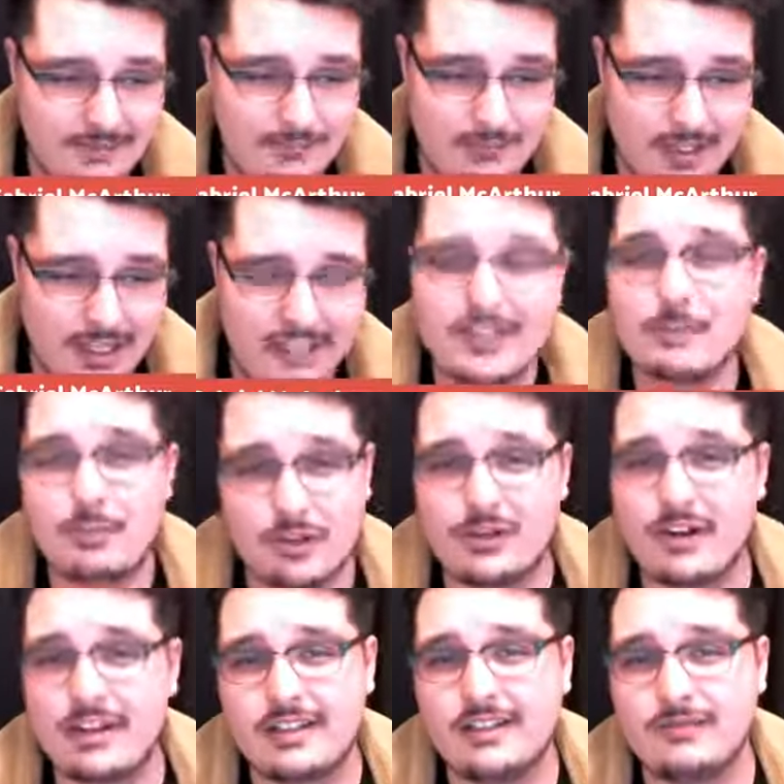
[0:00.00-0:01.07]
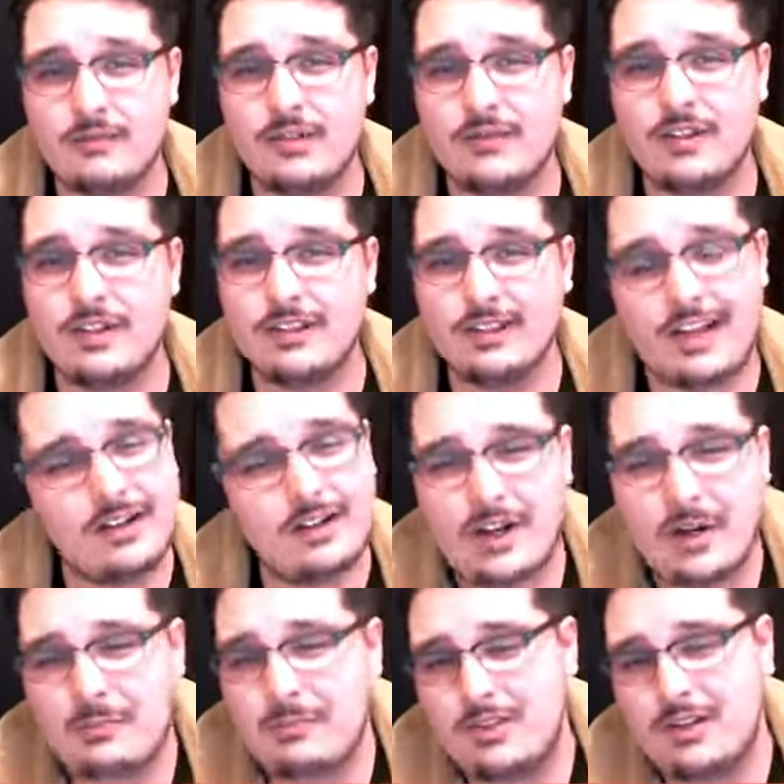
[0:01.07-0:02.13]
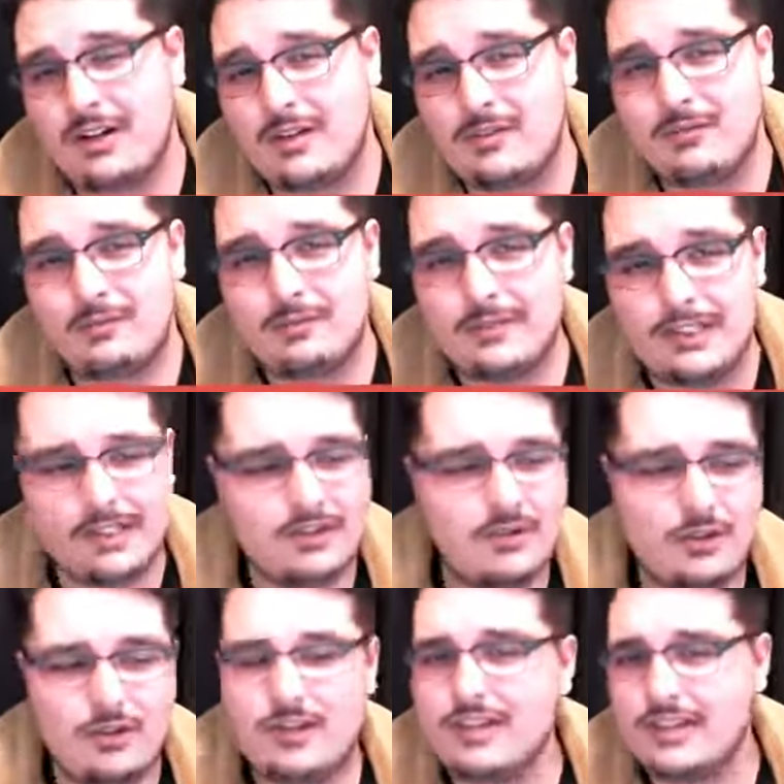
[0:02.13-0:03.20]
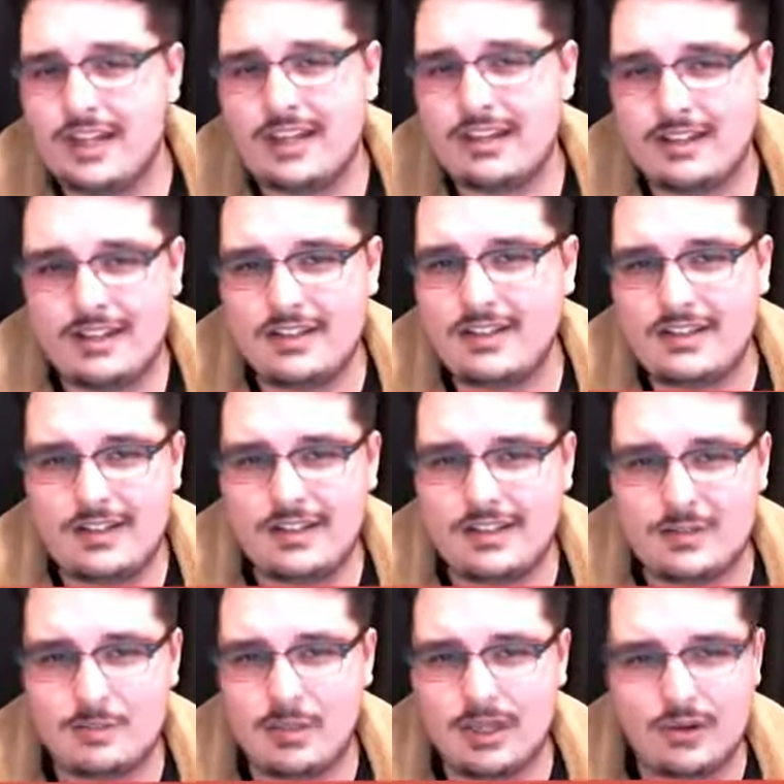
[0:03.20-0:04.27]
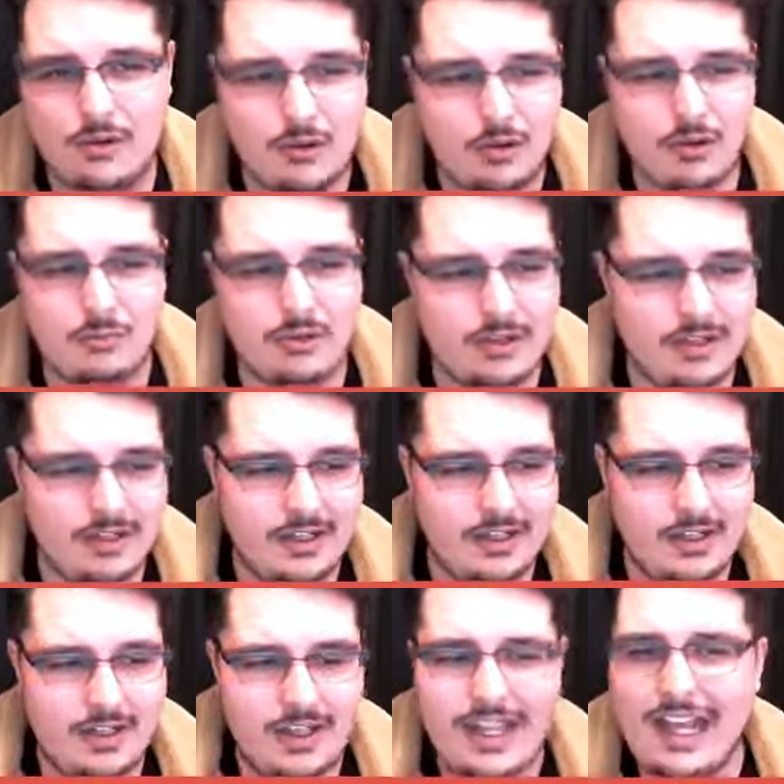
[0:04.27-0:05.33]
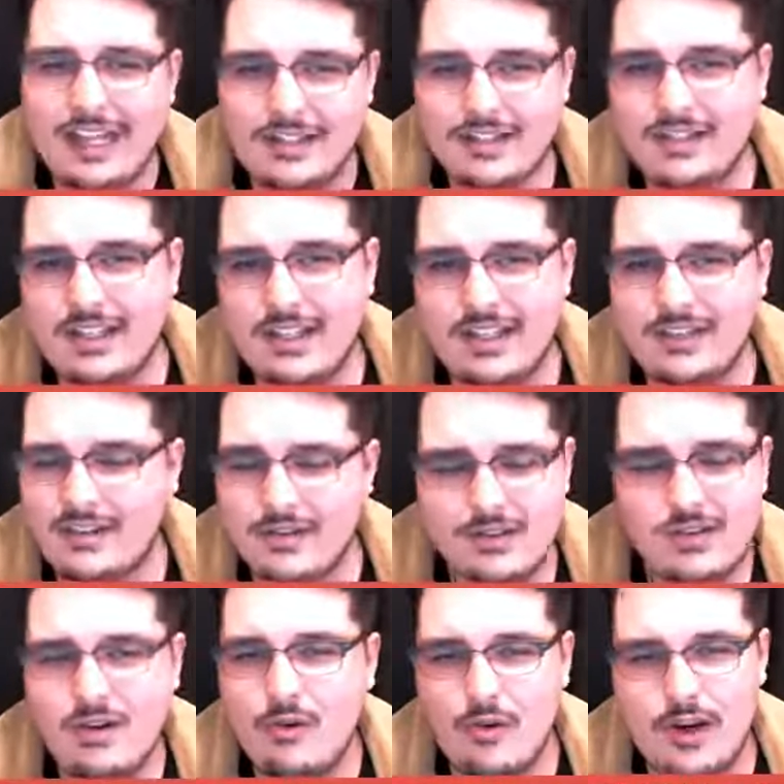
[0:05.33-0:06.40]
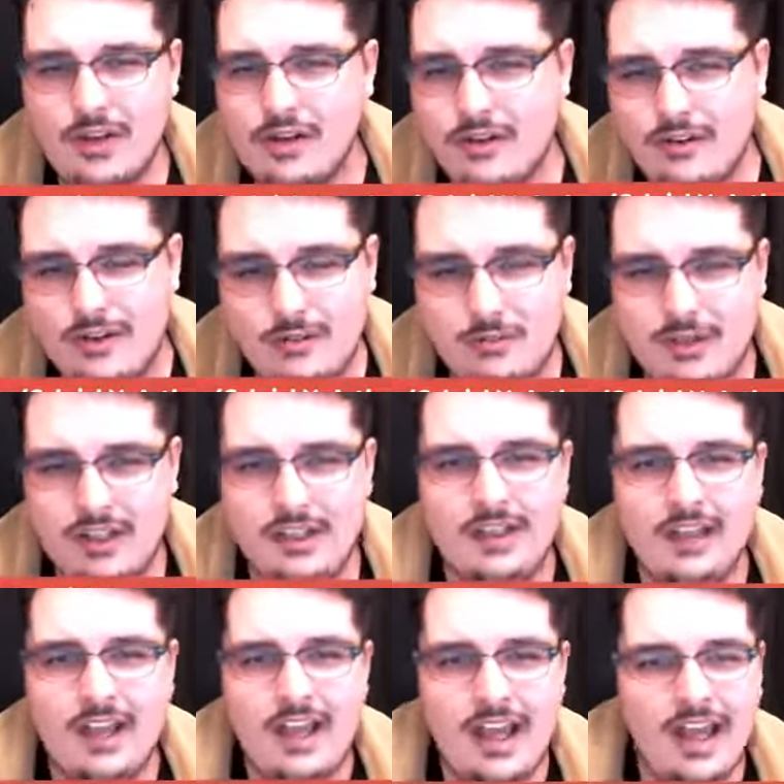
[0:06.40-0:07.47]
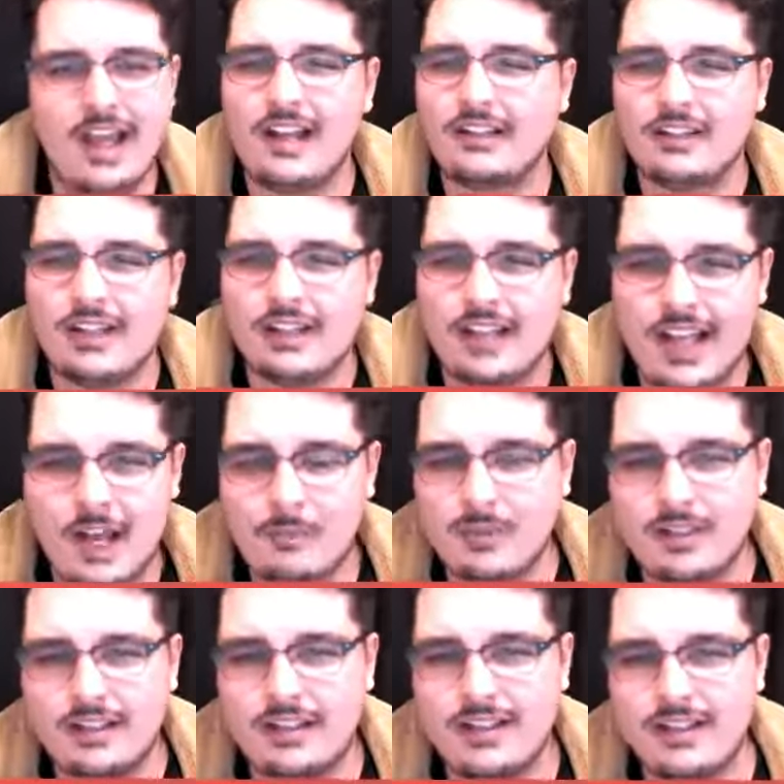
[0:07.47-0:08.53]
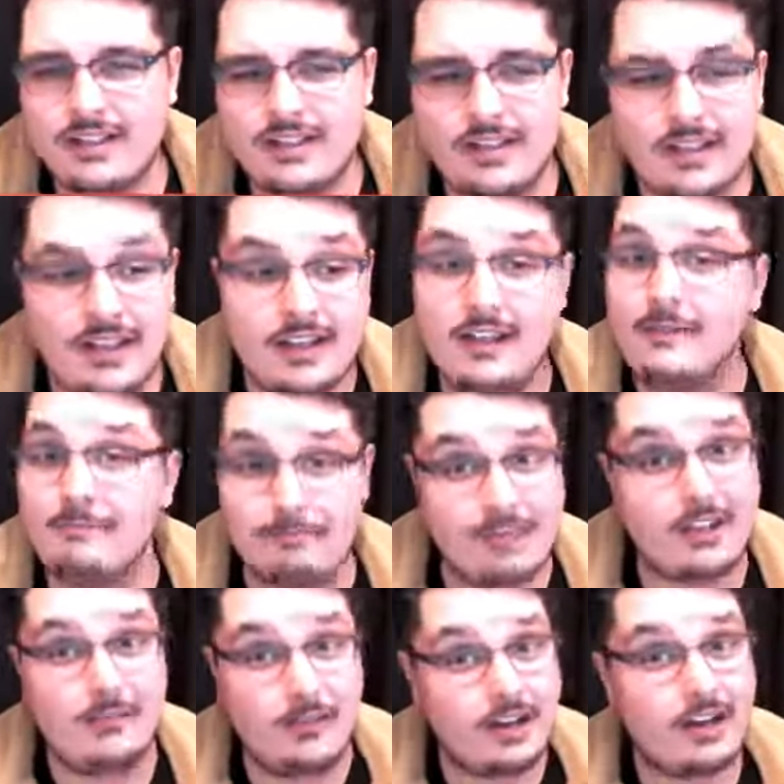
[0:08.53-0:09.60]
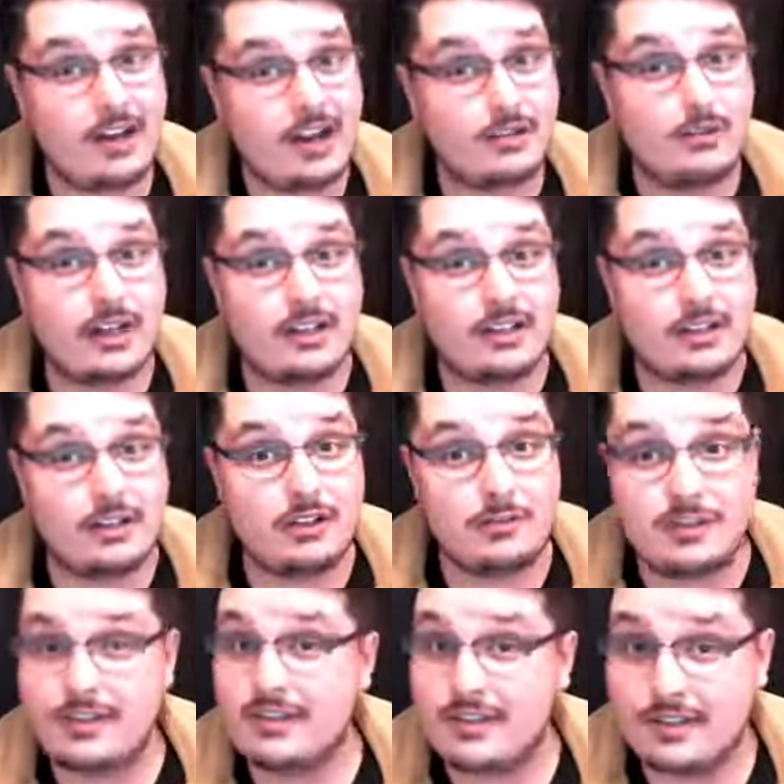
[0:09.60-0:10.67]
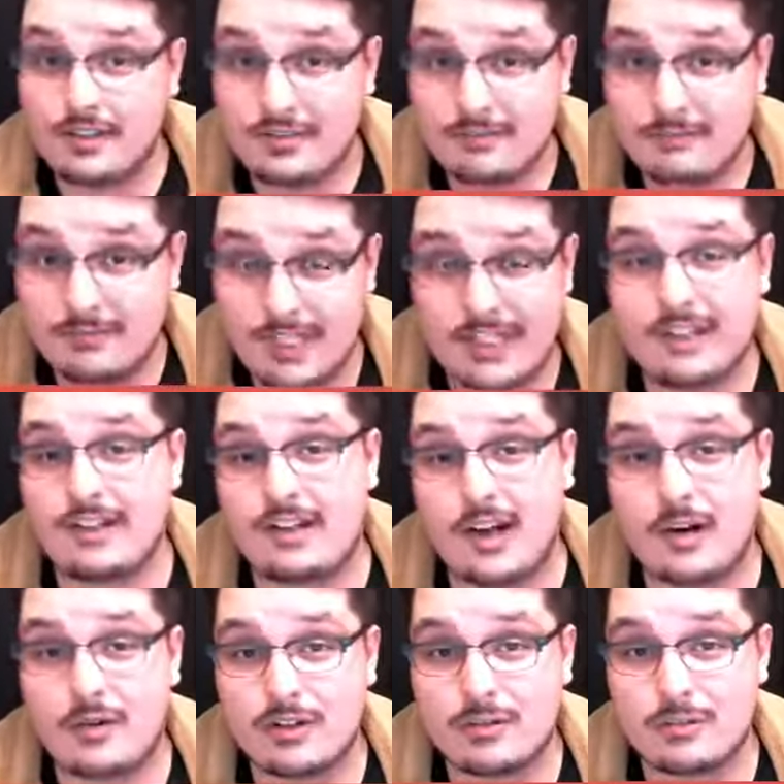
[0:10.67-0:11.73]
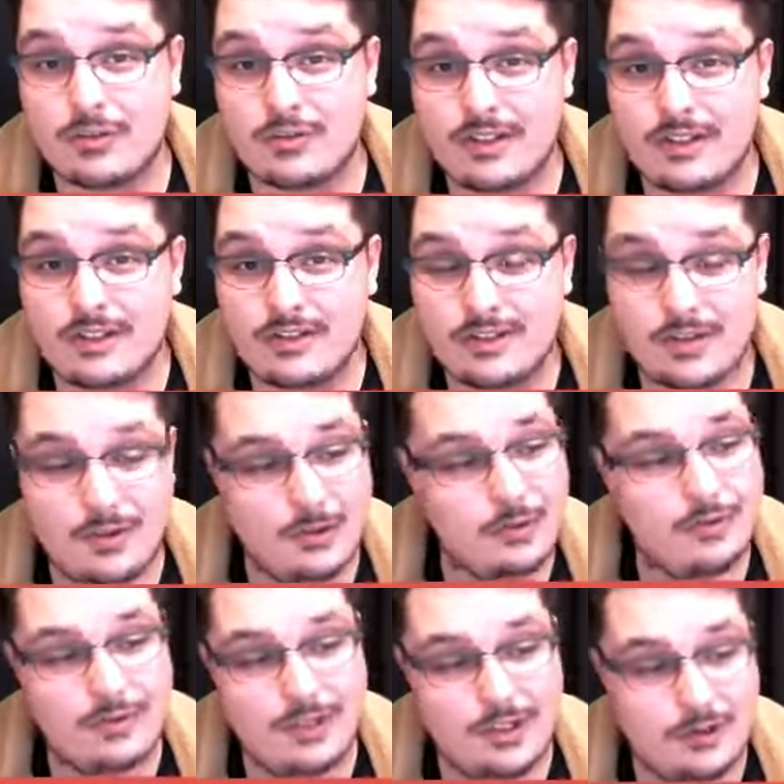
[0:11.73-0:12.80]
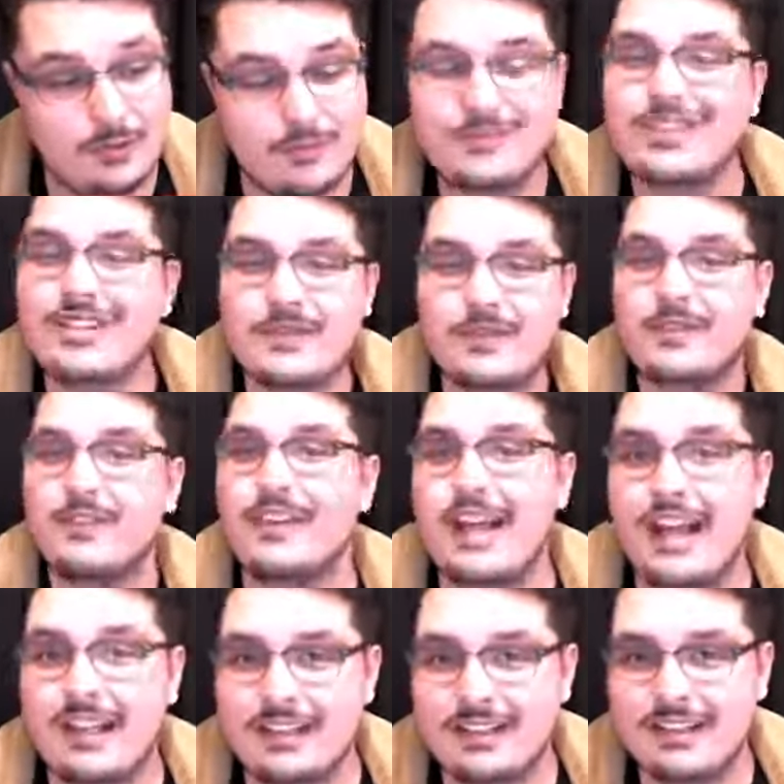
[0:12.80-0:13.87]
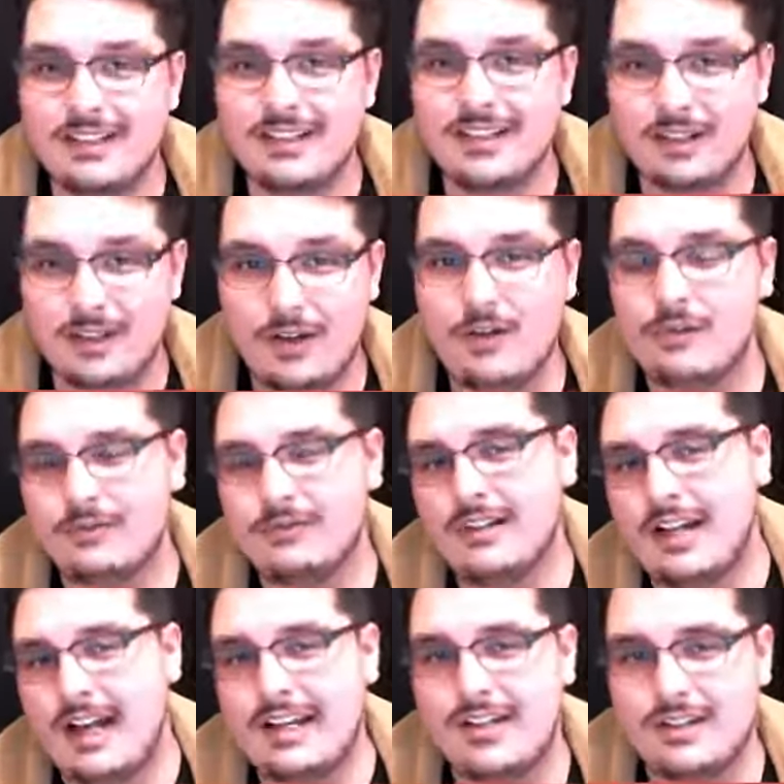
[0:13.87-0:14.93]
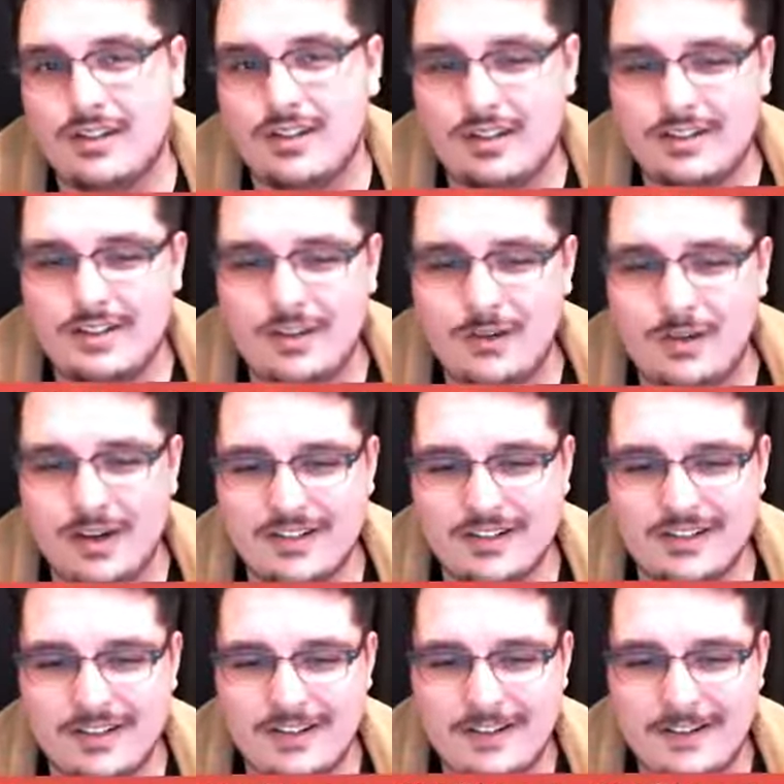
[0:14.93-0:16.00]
it's a progressive movie. You could say that Disney is this big corporate entity and there's no way they're going to be anti-capitalist. They figured out a way to do it with this latest Star Wars movie. So, you know, just for that alone, I suggest that you watch it.